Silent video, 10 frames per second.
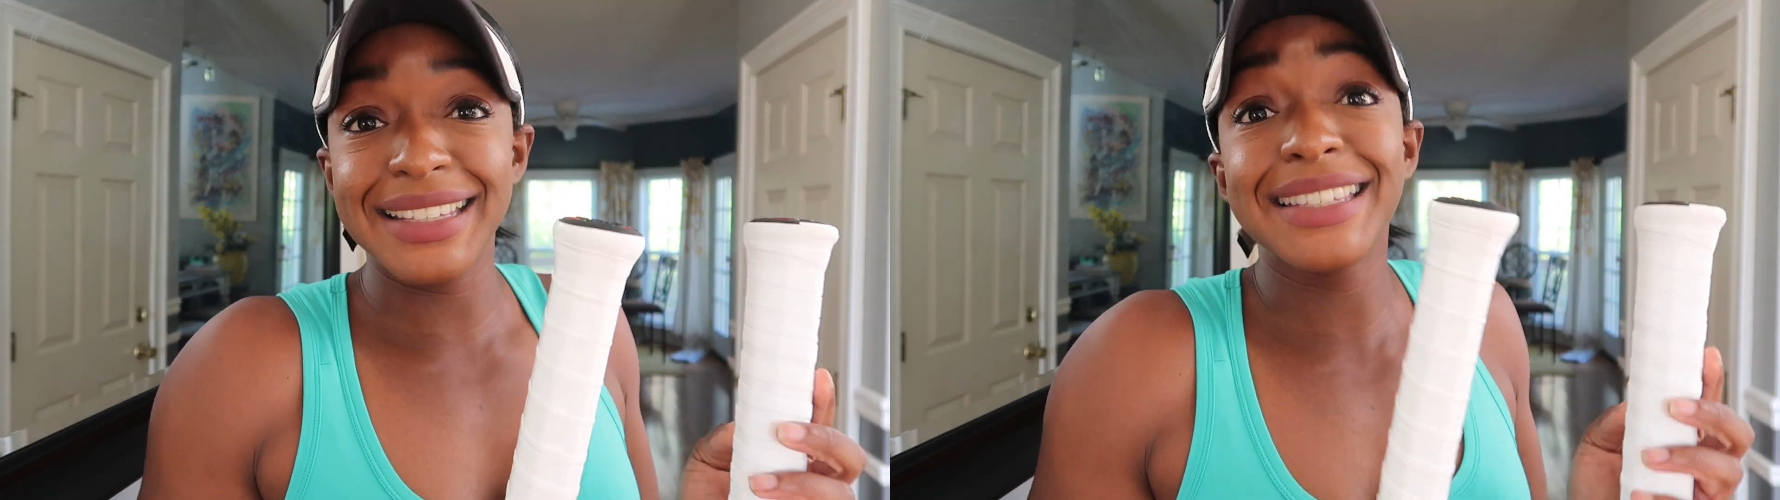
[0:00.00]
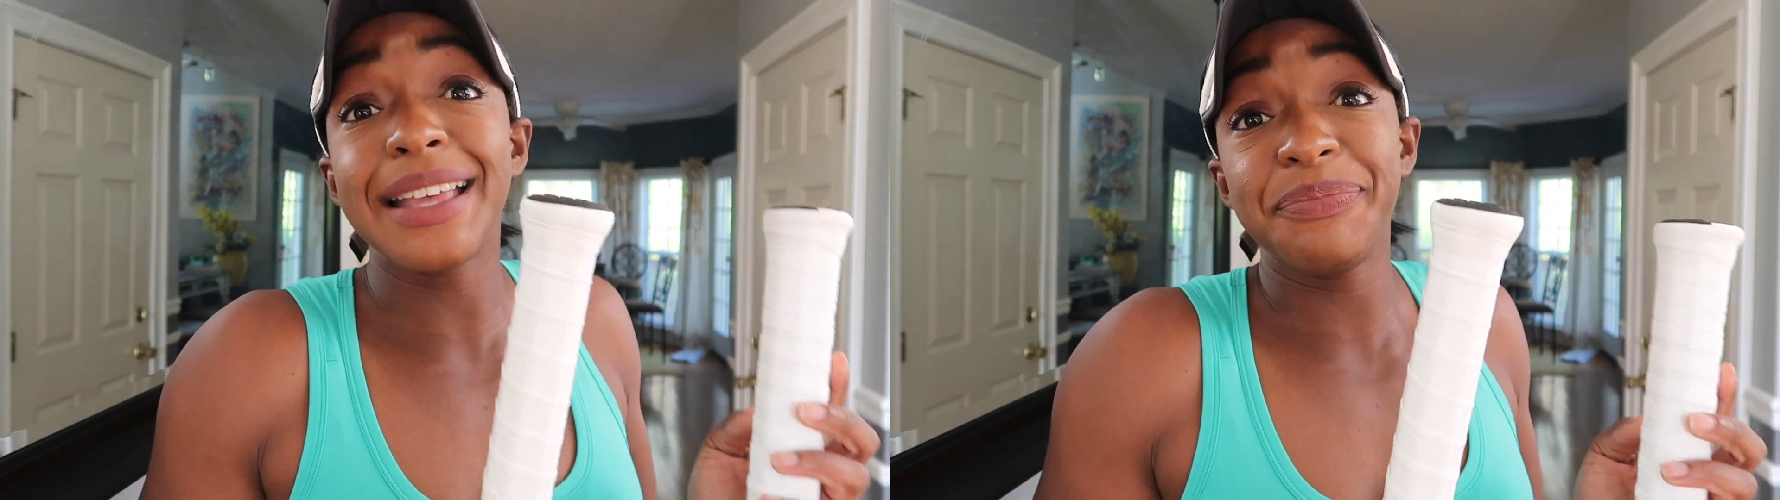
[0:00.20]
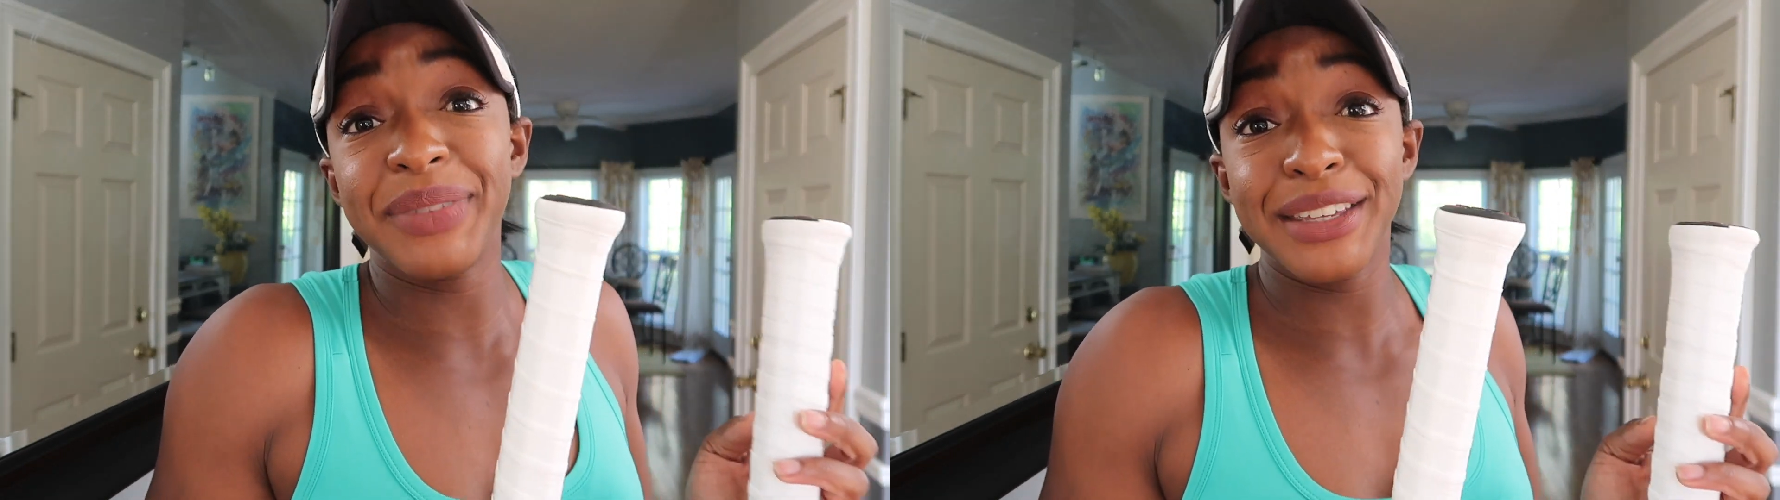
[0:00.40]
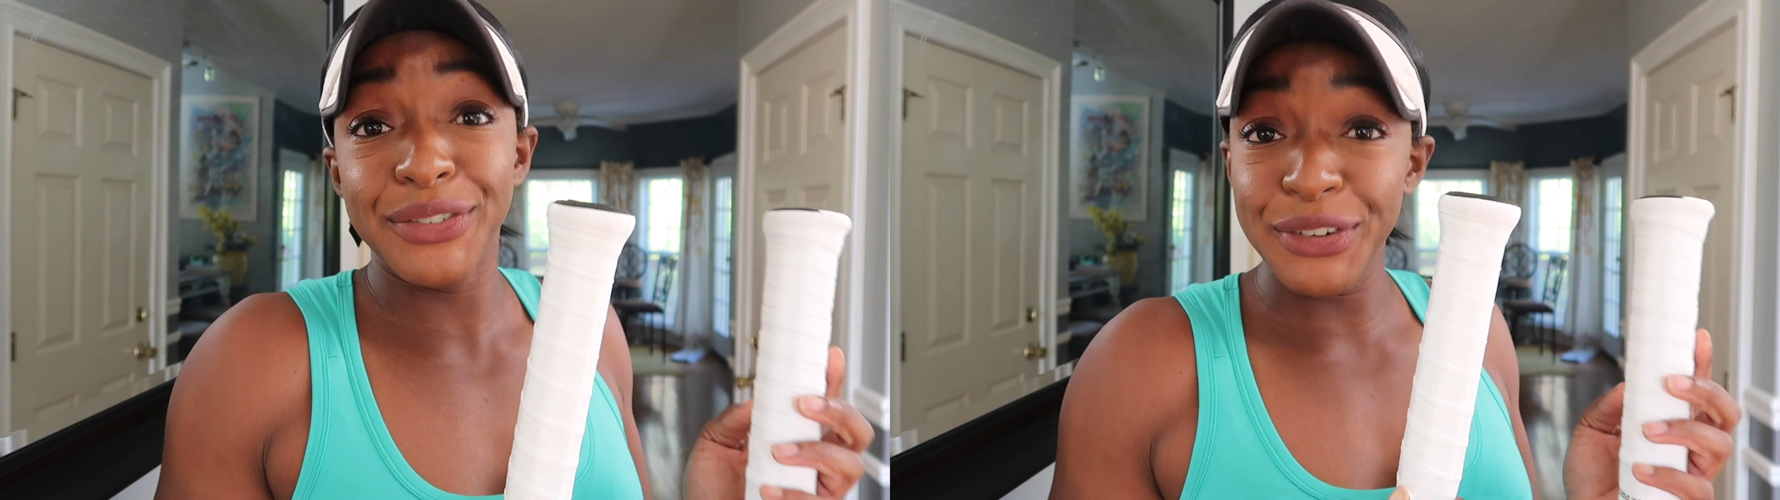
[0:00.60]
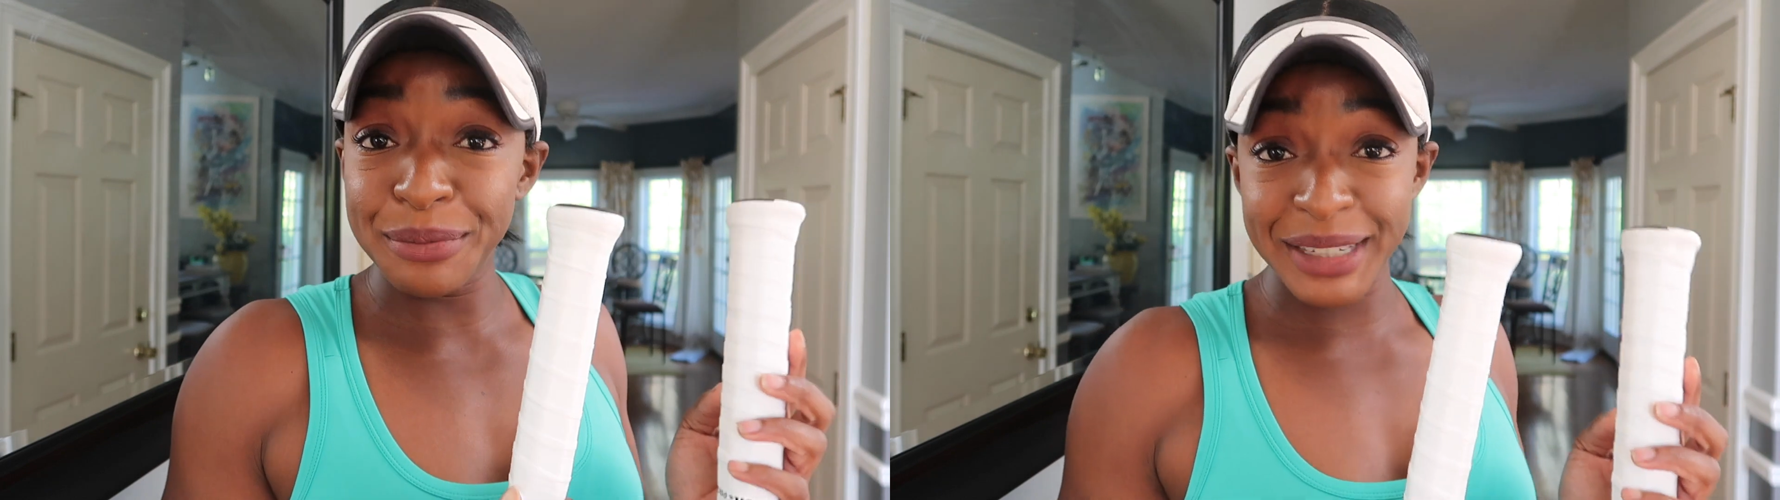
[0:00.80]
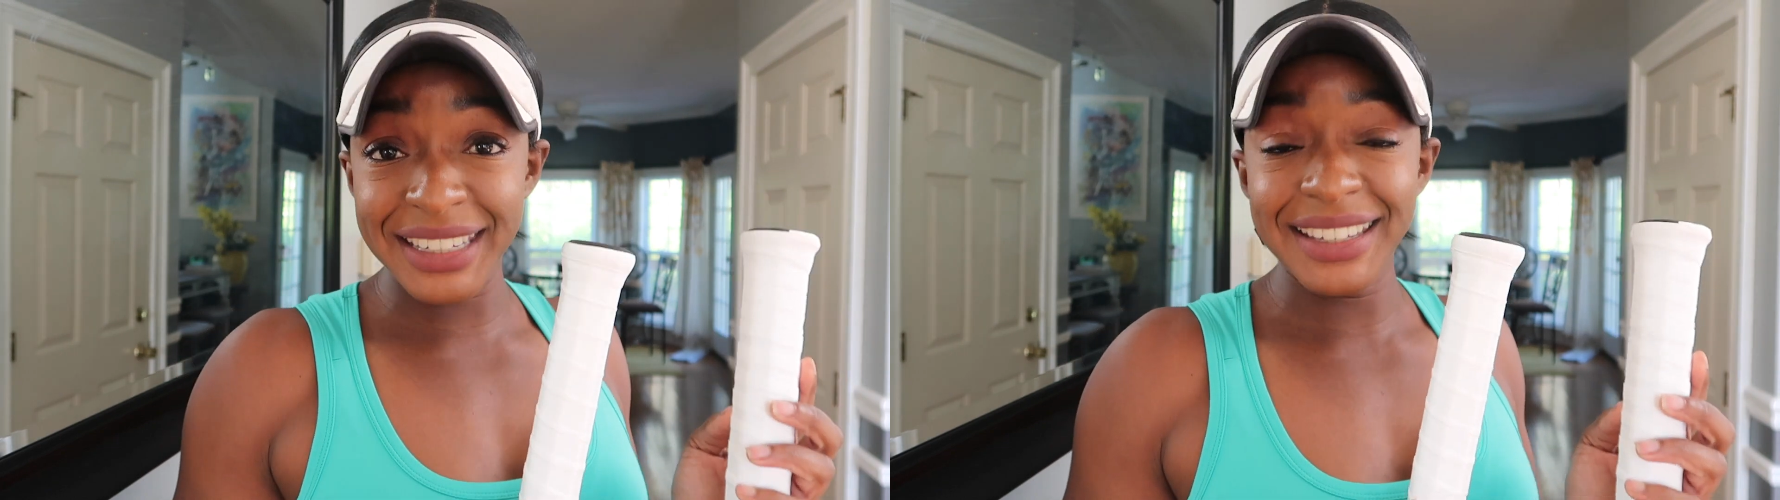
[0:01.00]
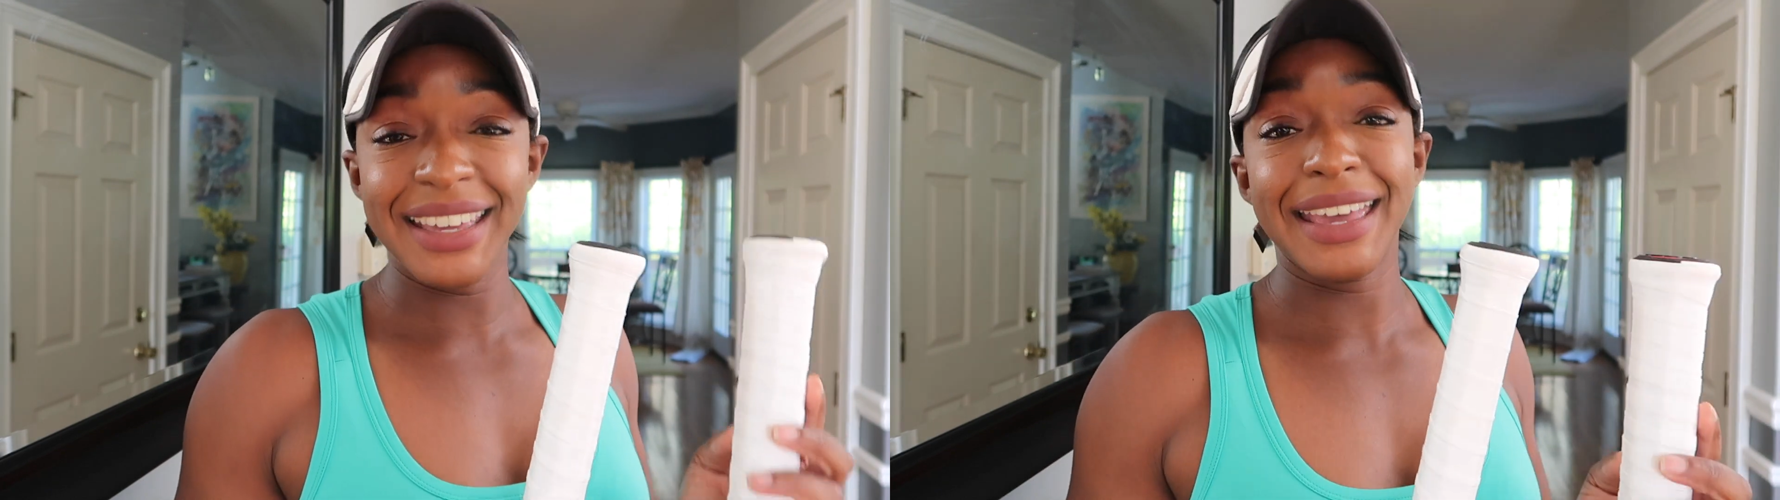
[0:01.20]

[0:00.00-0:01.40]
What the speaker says: something for me,